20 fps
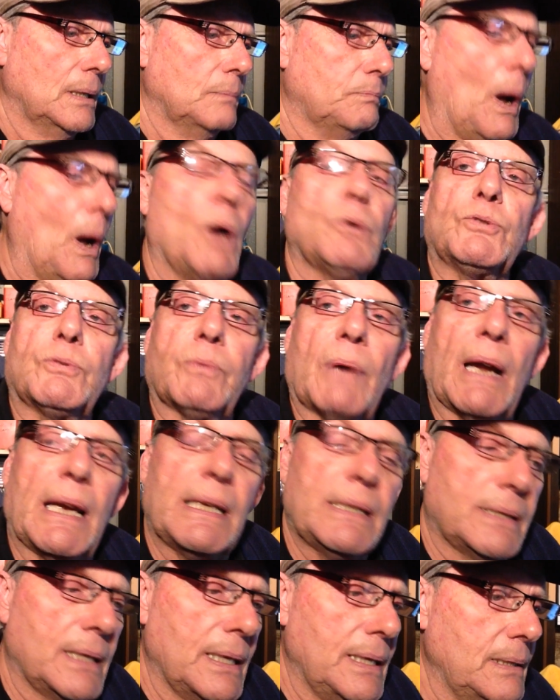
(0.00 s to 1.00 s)

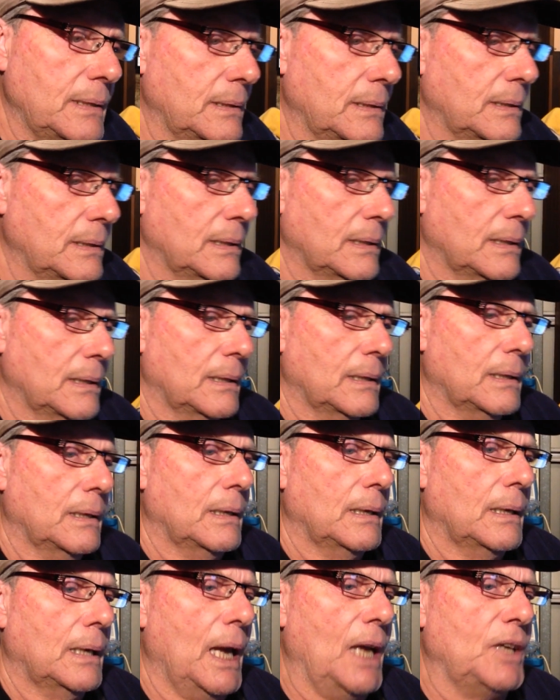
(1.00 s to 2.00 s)
pulse-racing,
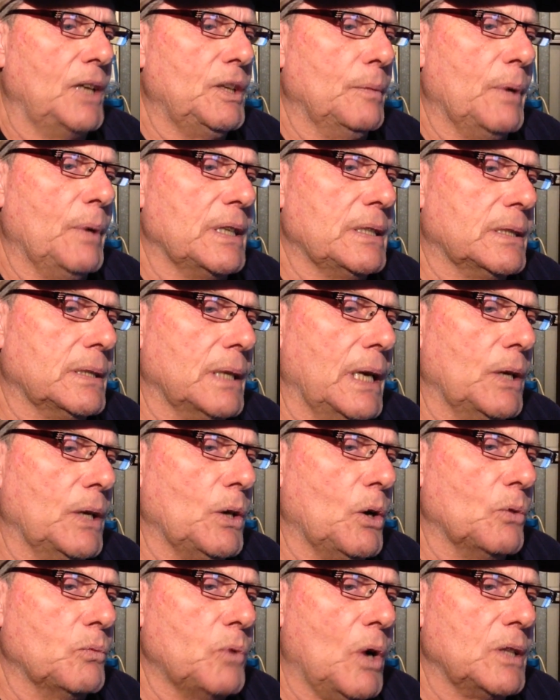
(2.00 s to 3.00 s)
edge of my seat
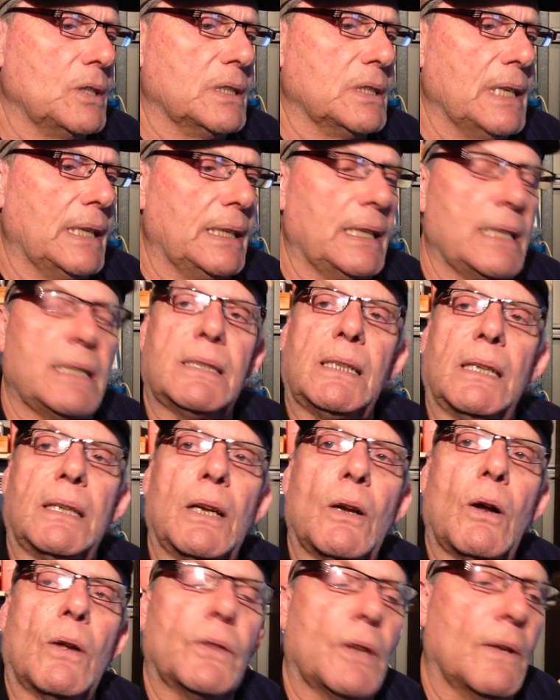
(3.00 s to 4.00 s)
or rock steady
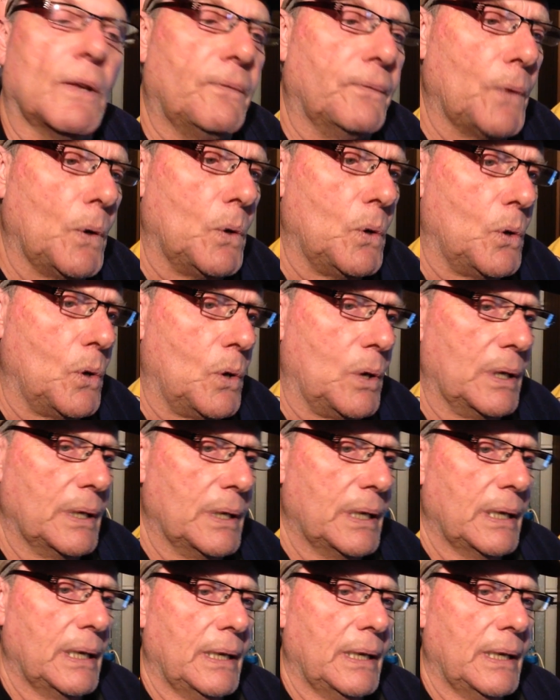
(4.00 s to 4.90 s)
sitting on the floor,